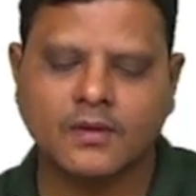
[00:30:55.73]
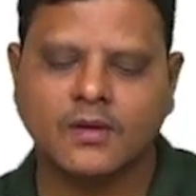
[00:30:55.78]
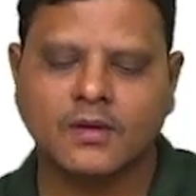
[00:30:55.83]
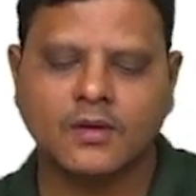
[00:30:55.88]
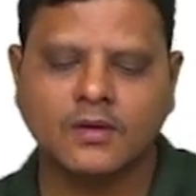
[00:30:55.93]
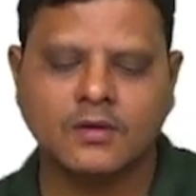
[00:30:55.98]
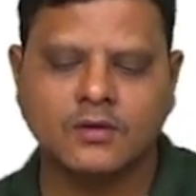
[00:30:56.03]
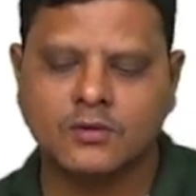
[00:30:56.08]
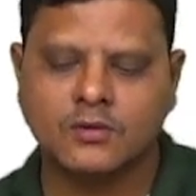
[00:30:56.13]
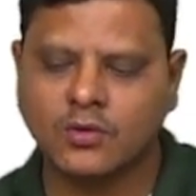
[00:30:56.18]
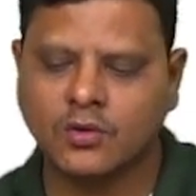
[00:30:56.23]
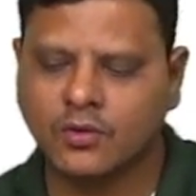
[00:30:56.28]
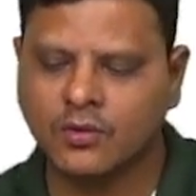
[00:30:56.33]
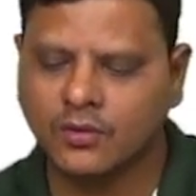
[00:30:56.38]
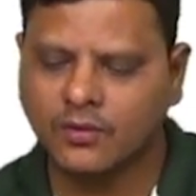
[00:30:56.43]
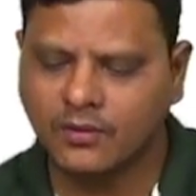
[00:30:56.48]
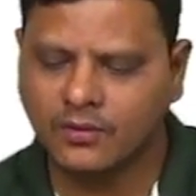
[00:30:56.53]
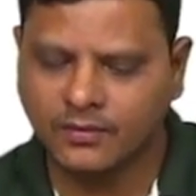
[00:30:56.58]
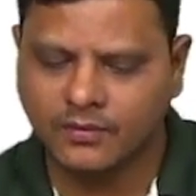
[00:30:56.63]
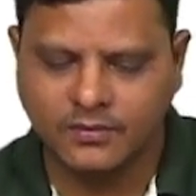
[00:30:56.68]

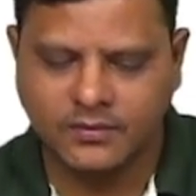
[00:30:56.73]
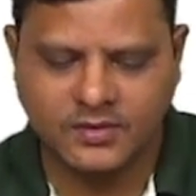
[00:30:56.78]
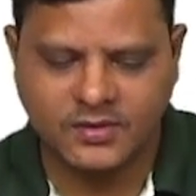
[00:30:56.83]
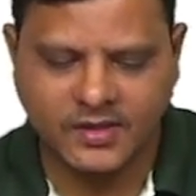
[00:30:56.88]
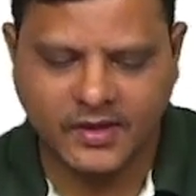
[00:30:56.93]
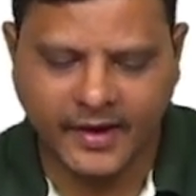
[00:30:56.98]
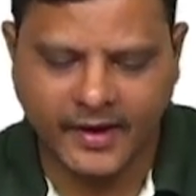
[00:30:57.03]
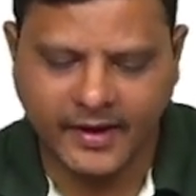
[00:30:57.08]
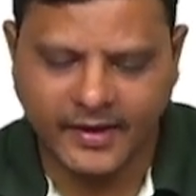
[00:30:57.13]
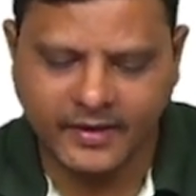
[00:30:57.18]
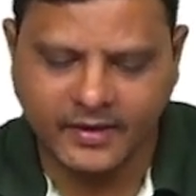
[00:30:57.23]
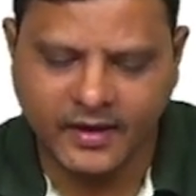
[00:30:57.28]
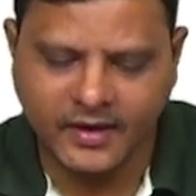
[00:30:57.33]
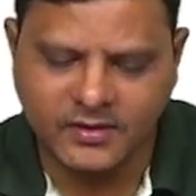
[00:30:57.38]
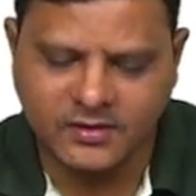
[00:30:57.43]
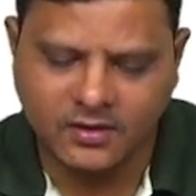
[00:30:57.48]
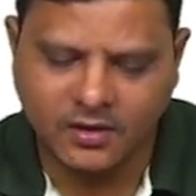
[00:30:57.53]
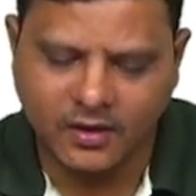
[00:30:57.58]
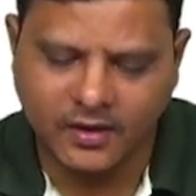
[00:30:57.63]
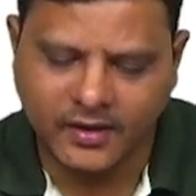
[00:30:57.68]
So standards
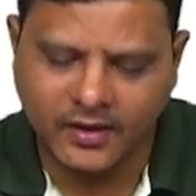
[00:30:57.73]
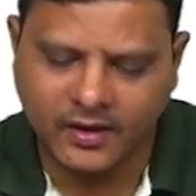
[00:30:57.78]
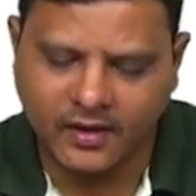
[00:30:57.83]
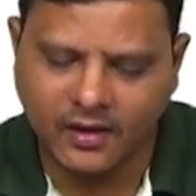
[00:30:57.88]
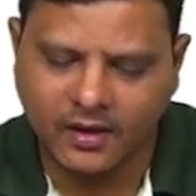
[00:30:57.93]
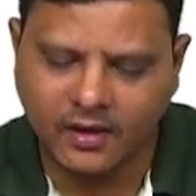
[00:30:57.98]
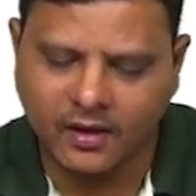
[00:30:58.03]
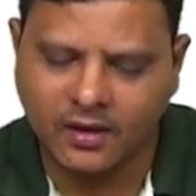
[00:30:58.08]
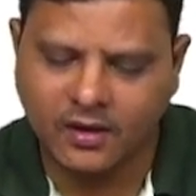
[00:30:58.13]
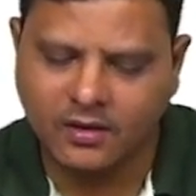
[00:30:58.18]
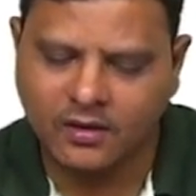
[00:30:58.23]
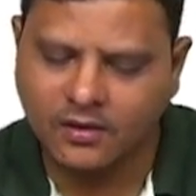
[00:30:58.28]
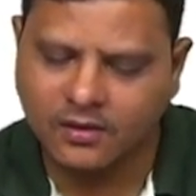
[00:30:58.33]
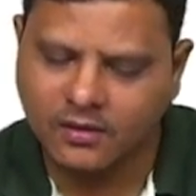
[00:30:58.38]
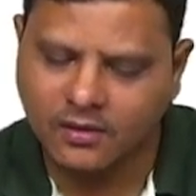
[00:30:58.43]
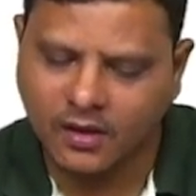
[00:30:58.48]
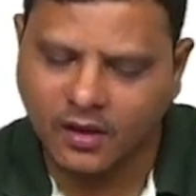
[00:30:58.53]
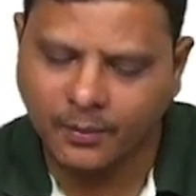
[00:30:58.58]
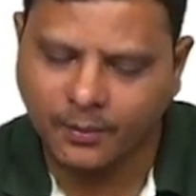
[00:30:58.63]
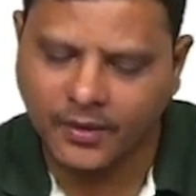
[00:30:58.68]
and auditing are
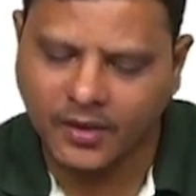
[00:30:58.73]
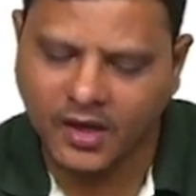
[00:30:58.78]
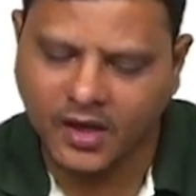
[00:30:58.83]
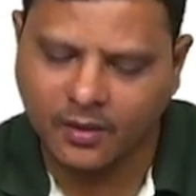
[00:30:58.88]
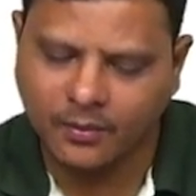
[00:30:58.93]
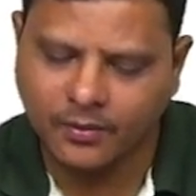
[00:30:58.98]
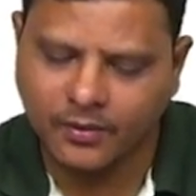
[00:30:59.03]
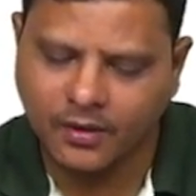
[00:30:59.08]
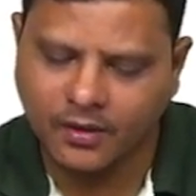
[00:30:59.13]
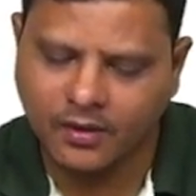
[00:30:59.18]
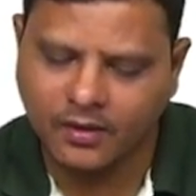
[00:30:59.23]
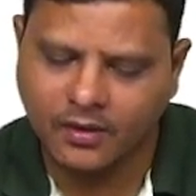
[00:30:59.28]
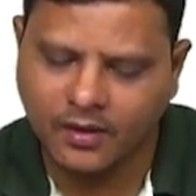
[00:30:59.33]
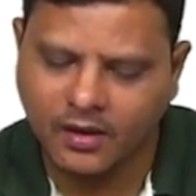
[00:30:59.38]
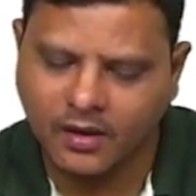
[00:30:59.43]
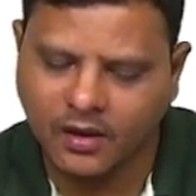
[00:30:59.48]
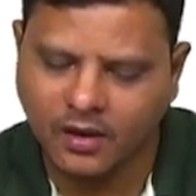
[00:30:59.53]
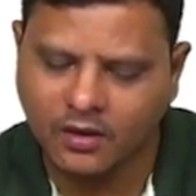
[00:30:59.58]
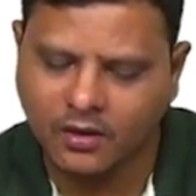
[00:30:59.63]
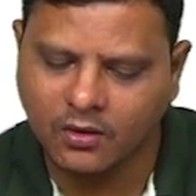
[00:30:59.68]
applicable in
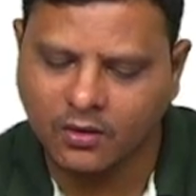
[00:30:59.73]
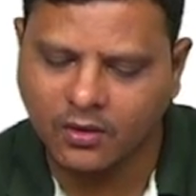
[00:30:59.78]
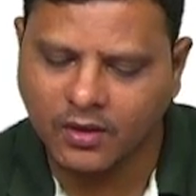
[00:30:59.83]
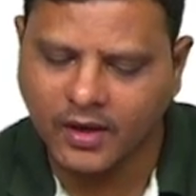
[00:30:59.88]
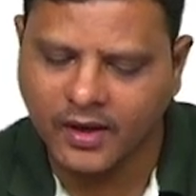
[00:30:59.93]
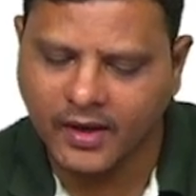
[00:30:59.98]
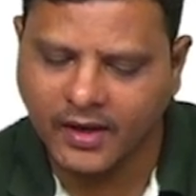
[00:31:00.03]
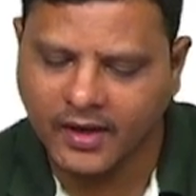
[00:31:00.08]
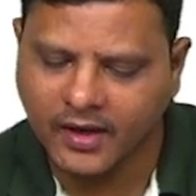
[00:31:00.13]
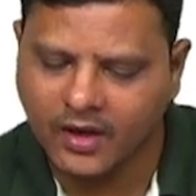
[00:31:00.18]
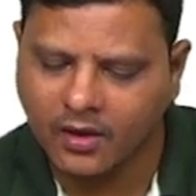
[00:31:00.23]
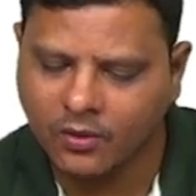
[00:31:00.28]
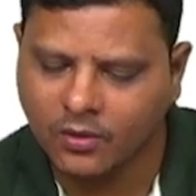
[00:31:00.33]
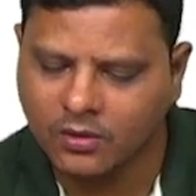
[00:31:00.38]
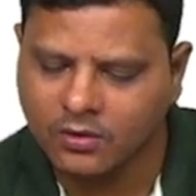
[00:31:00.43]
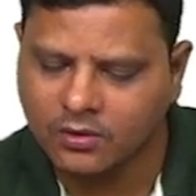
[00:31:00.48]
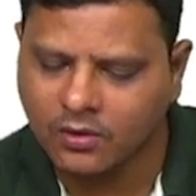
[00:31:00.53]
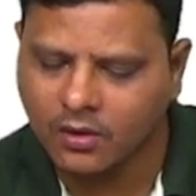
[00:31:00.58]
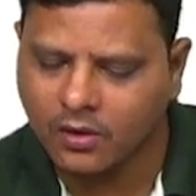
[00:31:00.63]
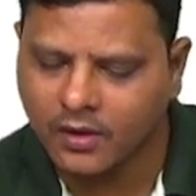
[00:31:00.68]
order to carry out
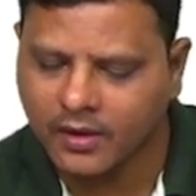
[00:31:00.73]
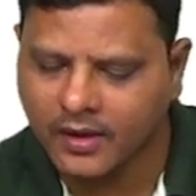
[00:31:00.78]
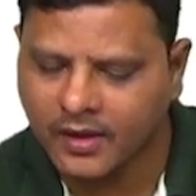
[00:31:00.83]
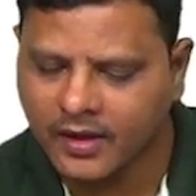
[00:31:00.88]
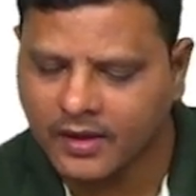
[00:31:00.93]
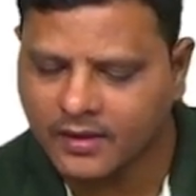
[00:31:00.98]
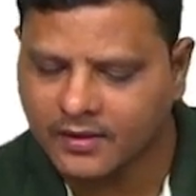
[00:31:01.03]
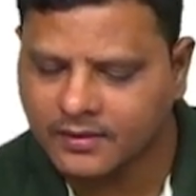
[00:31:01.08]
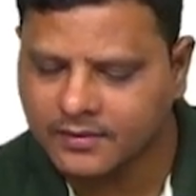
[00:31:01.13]
the audit.